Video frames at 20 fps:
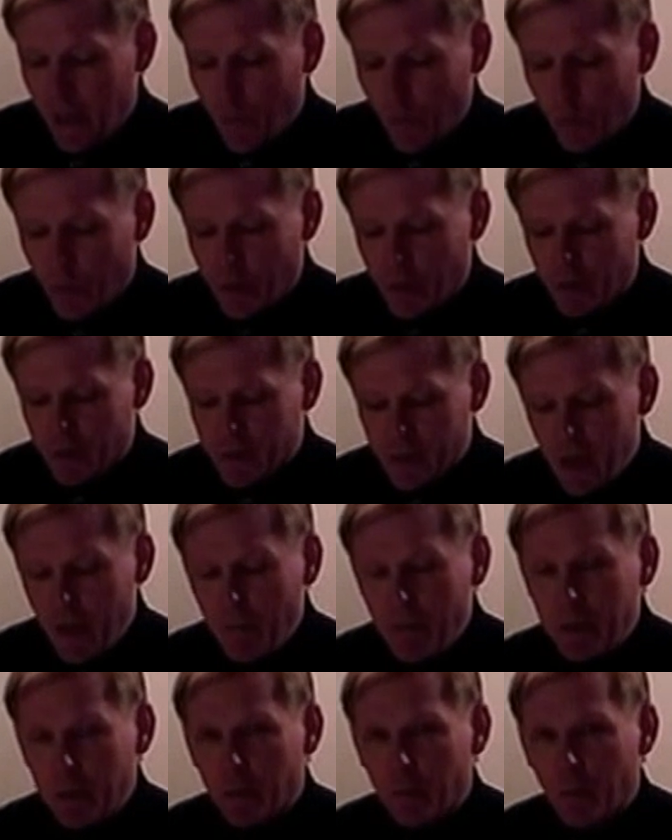where your
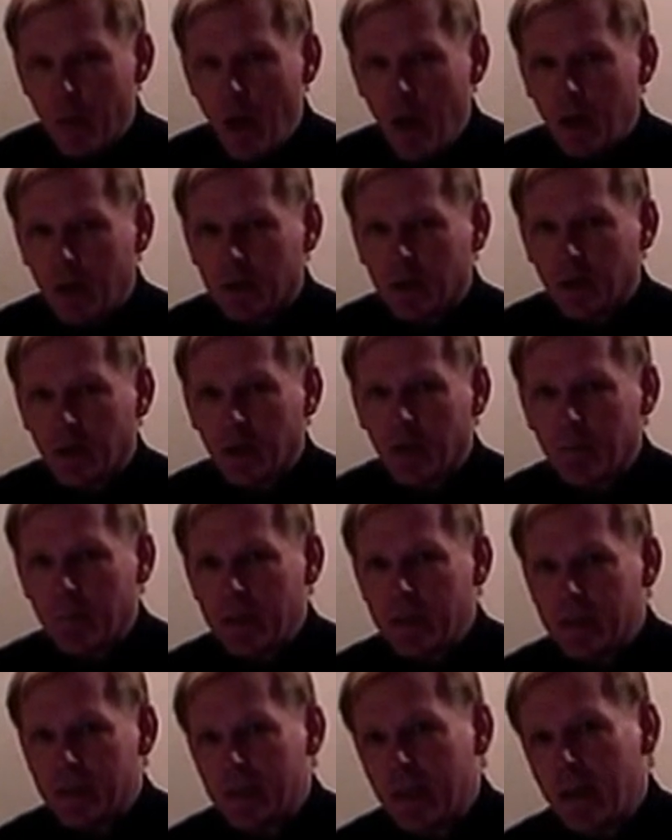sum and your product are going to
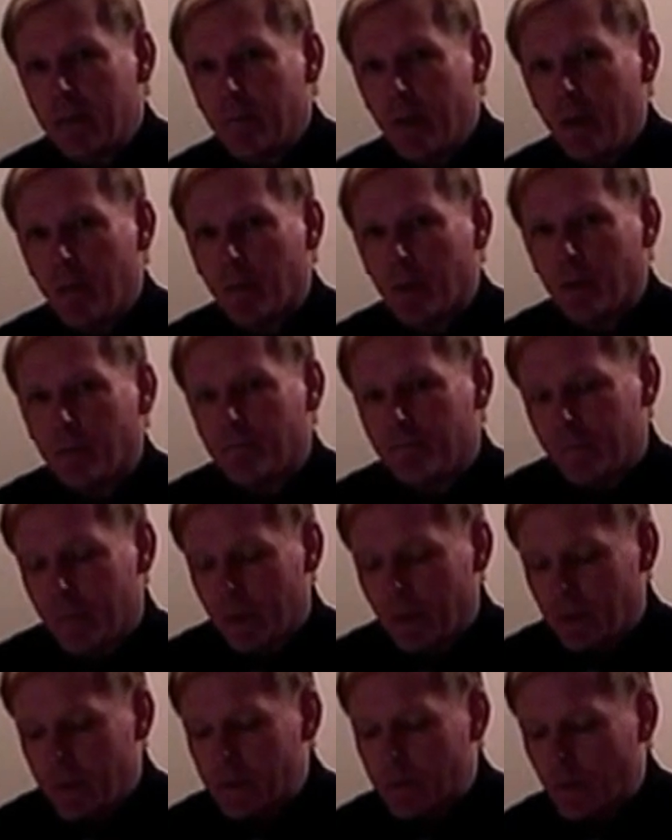be the same number.
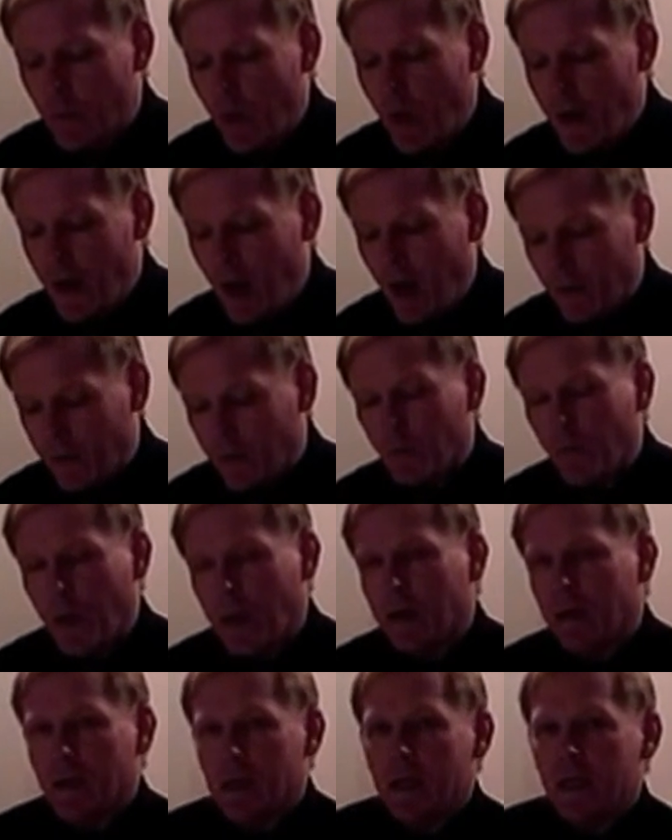There is one other
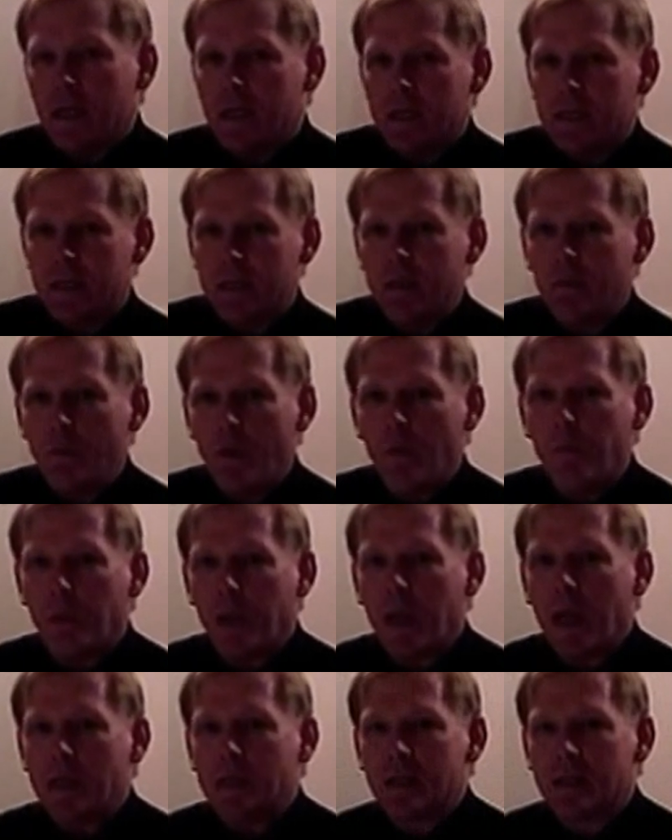one. 0
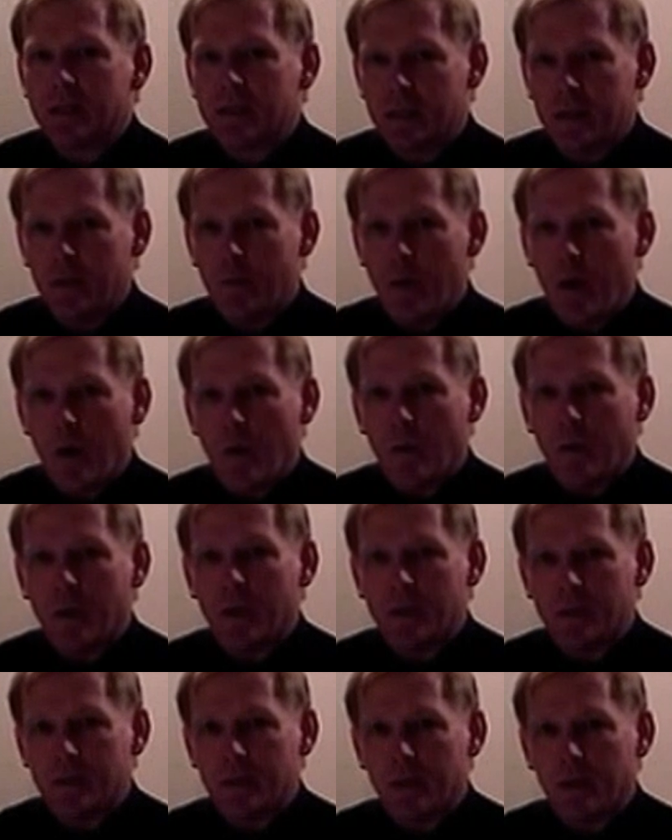plus 0
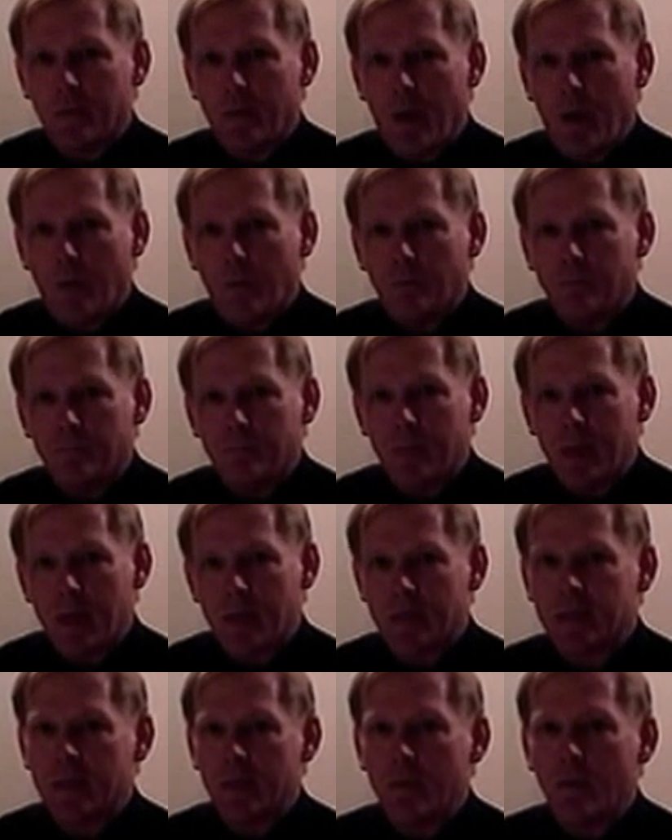is 0.
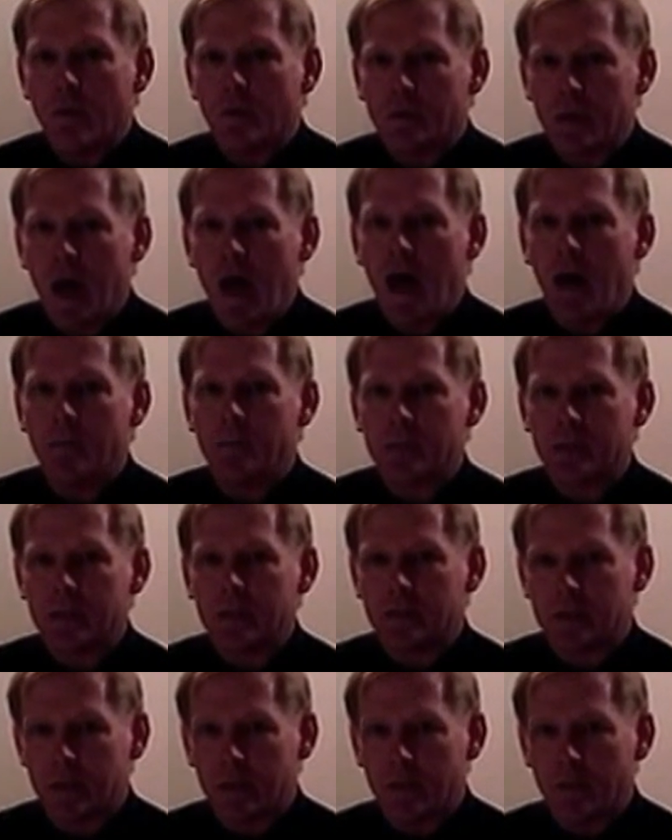And 0 times
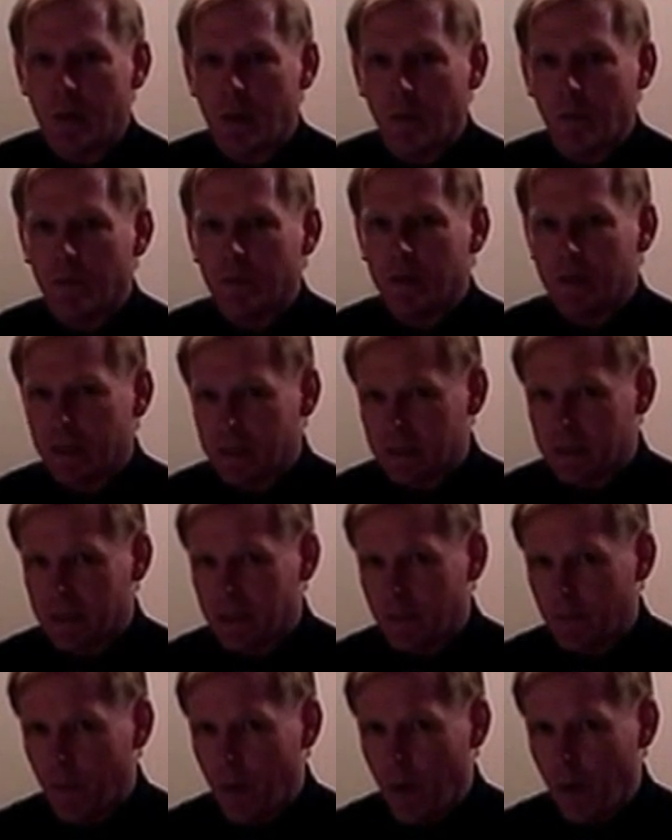0 is
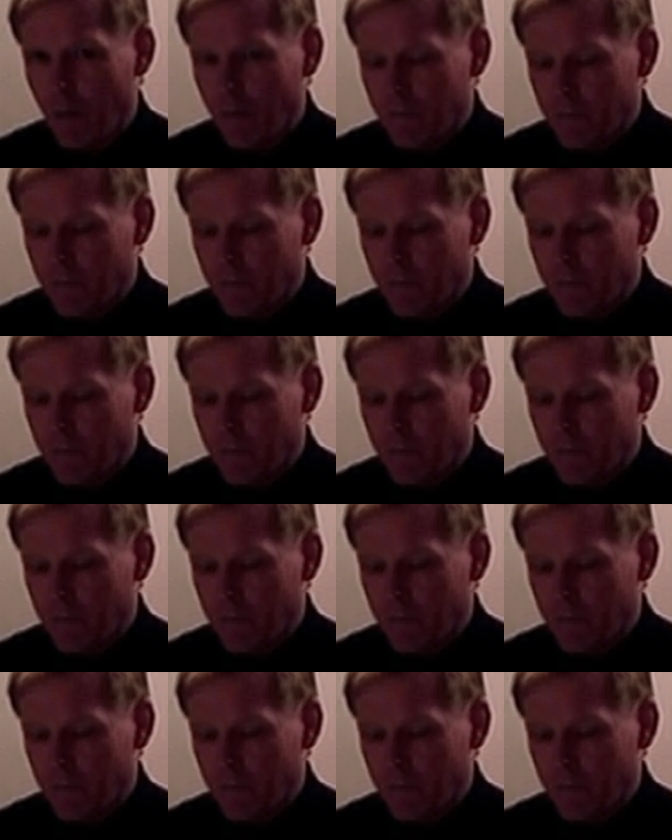0.